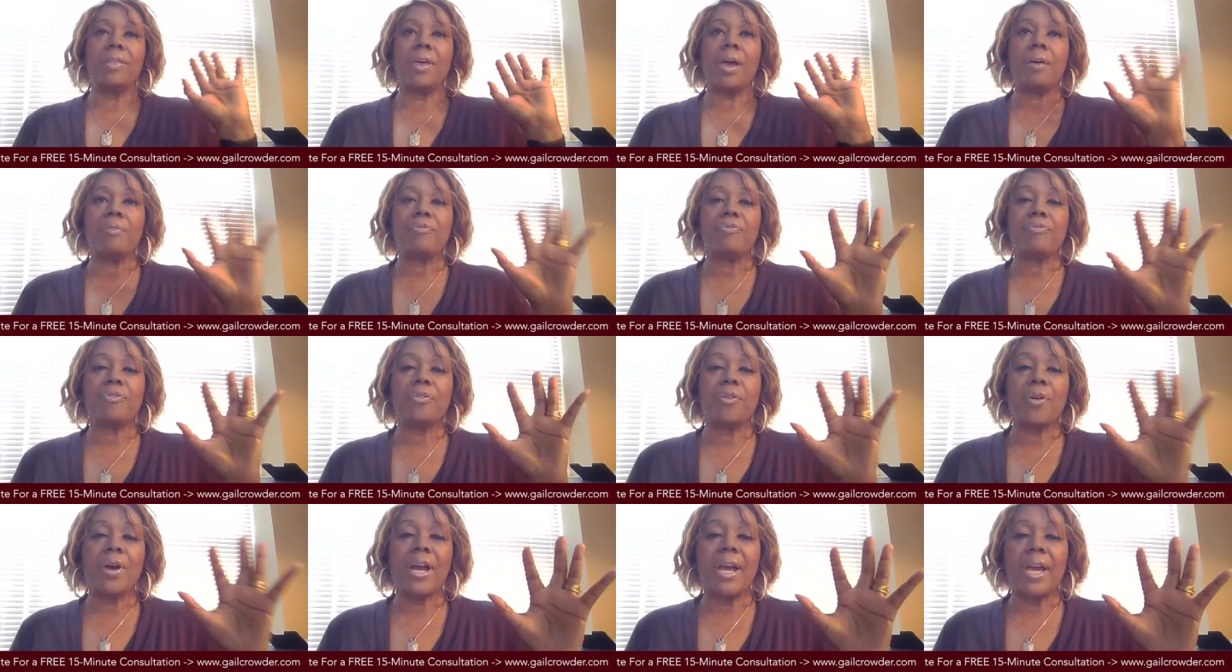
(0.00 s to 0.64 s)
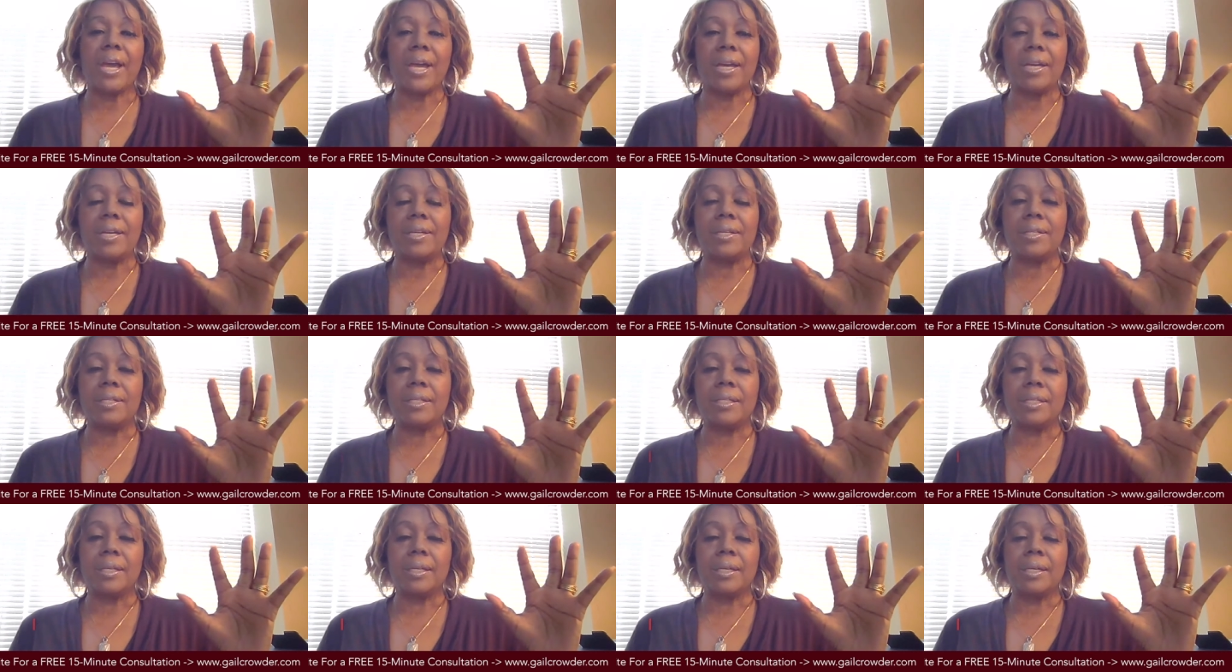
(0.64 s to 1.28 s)
That
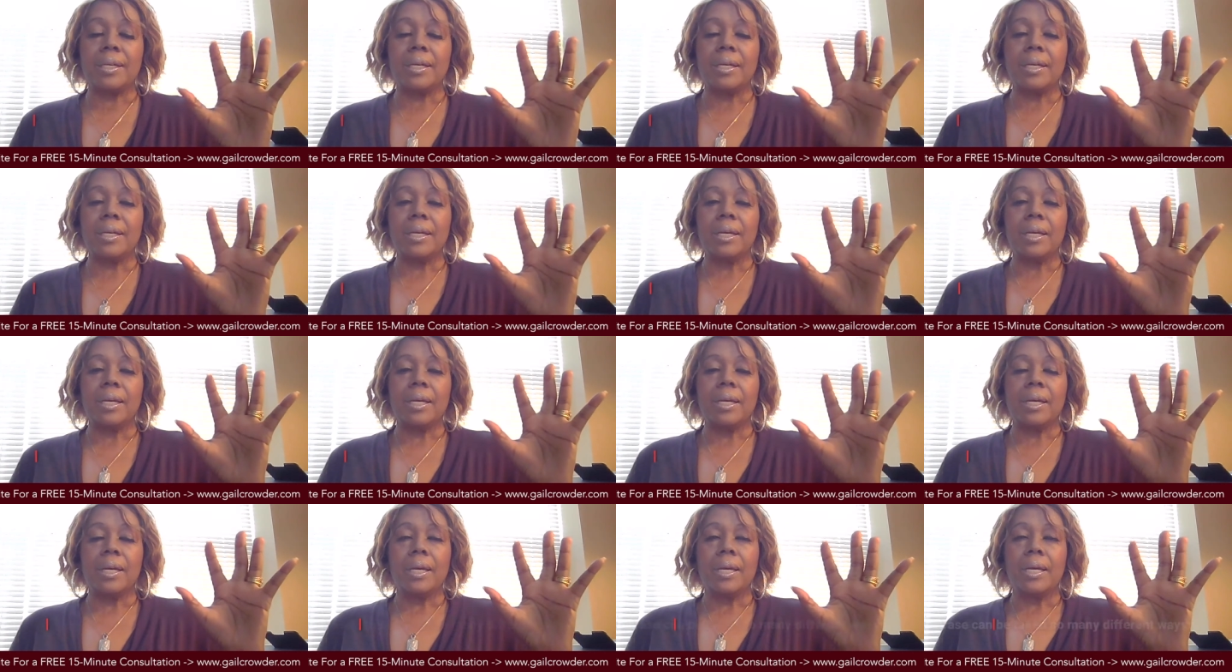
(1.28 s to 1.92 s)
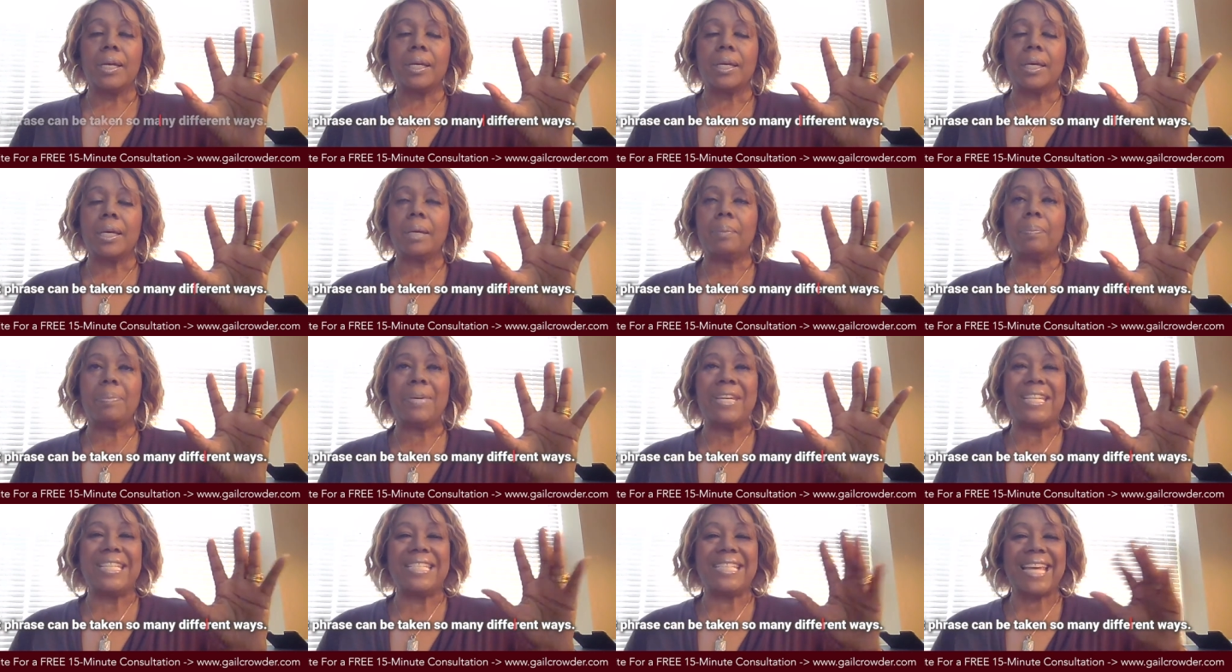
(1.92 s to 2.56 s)
phrase
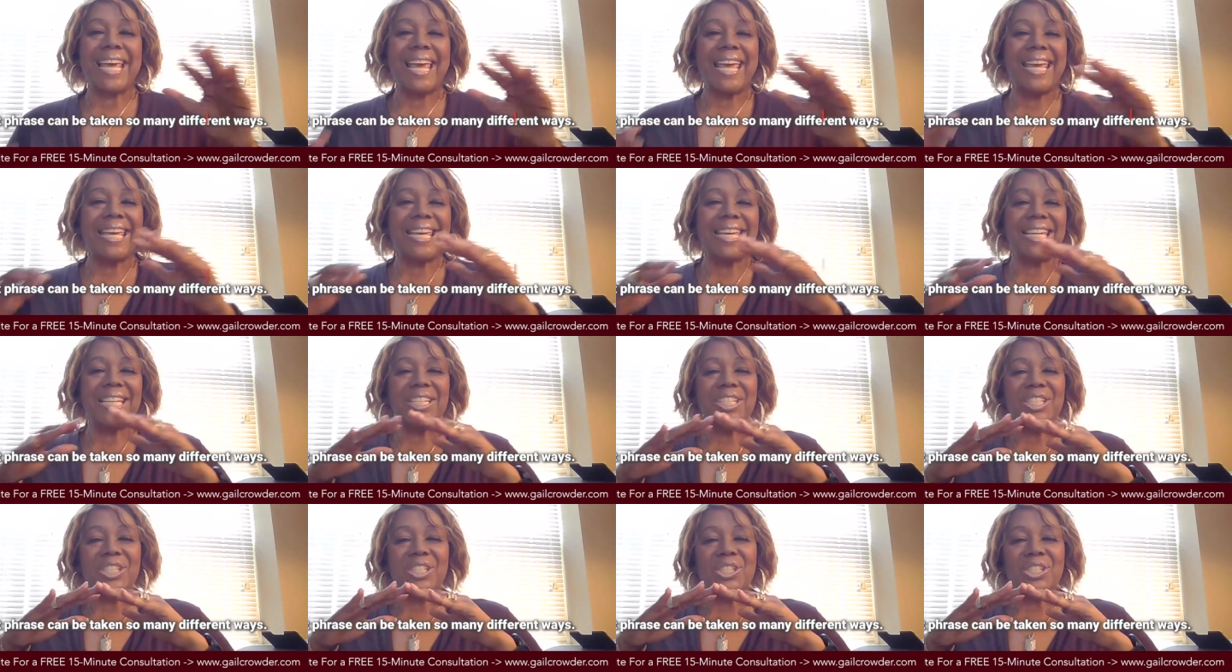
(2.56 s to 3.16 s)
can be taken